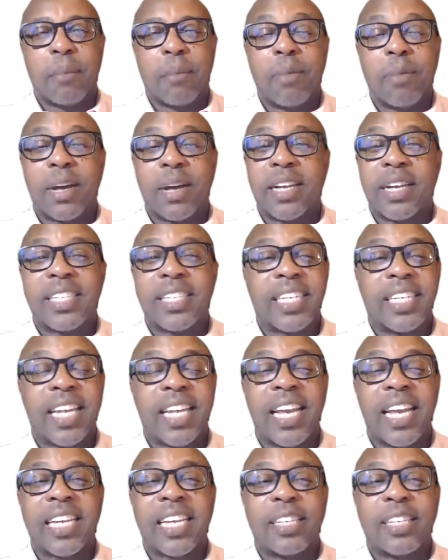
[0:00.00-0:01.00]
Mother's
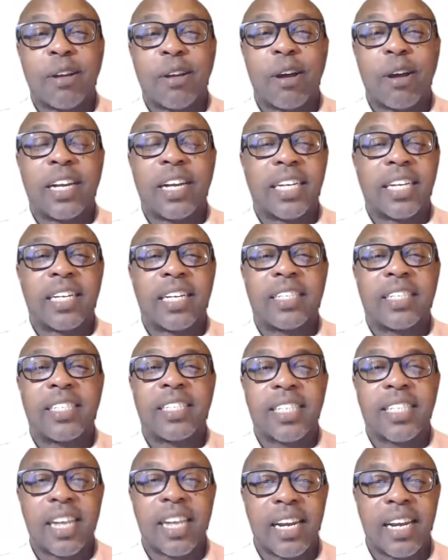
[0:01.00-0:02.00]
Day is not until
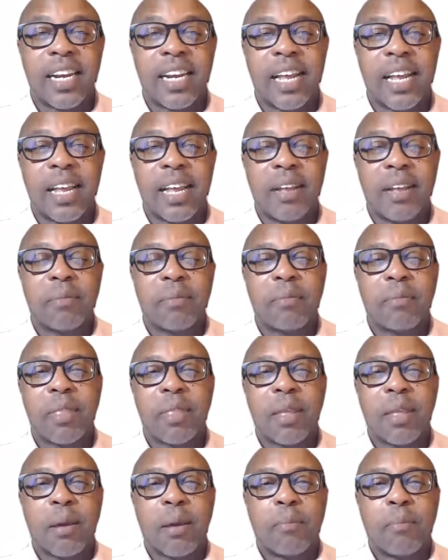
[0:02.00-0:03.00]
Sunday,
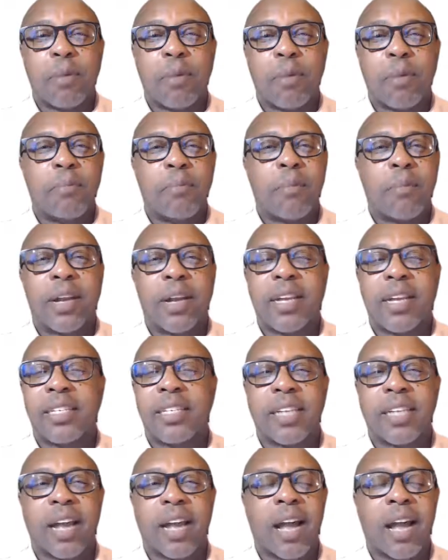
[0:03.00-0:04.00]
but
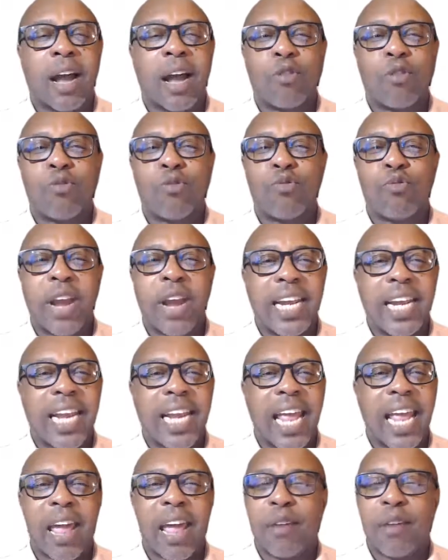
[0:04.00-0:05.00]
mothers are great
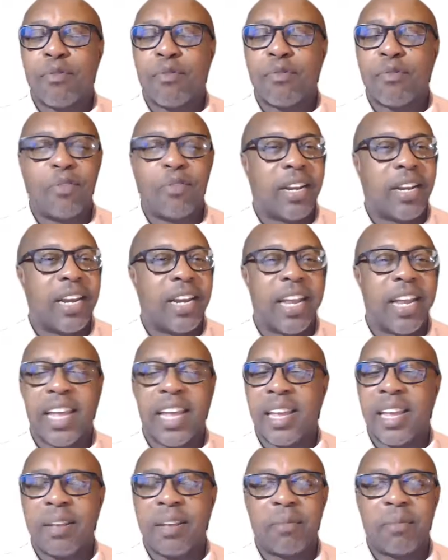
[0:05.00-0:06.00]
every
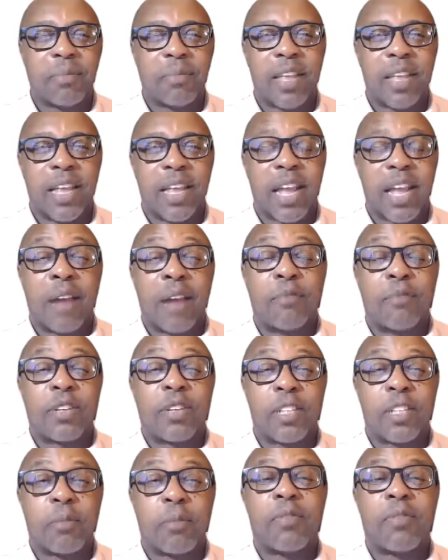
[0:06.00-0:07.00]
day. And for
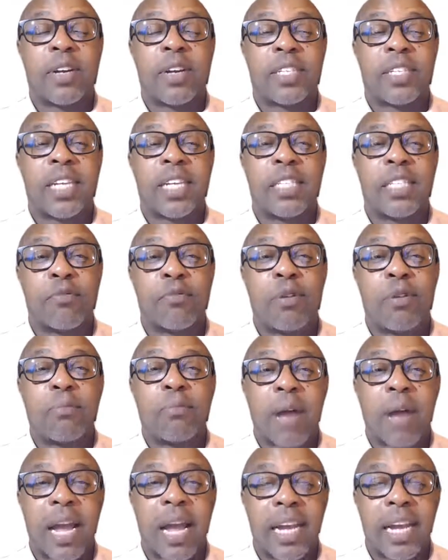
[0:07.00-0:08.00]
some of us, it's a
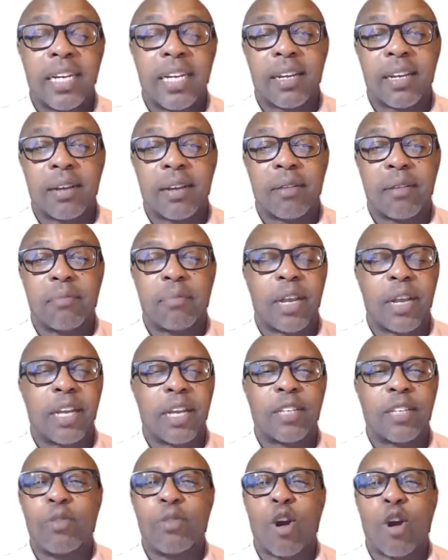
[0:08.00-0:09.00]
reminder
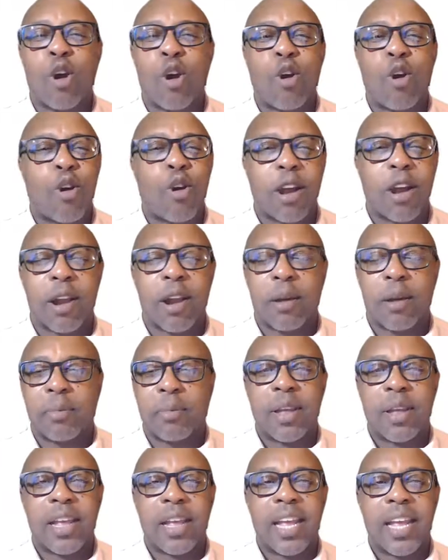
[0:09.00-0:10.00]
because we are caught up
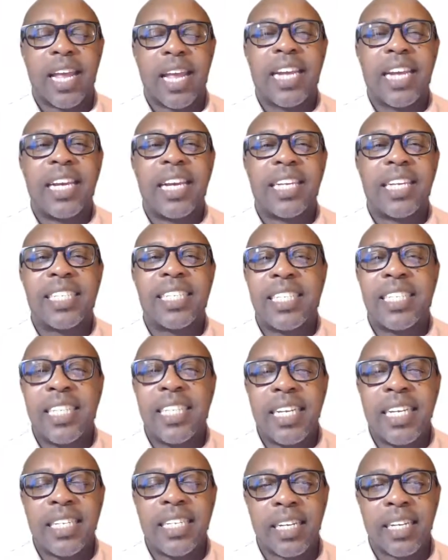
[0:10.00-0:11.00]
in this
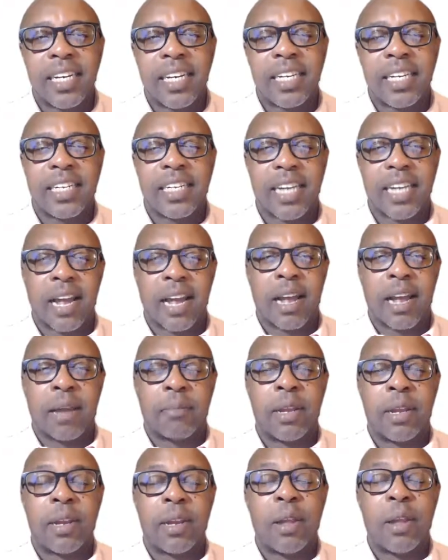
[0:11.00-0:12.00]
season and
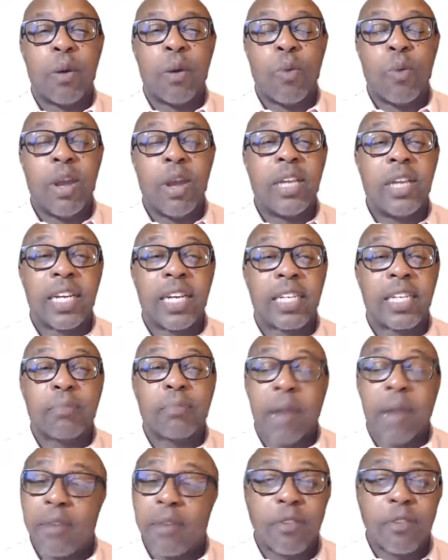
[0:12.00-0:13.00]
time, and we just
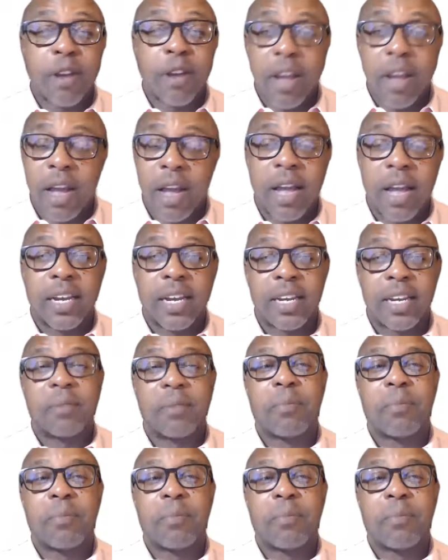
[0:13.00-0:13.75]
might forget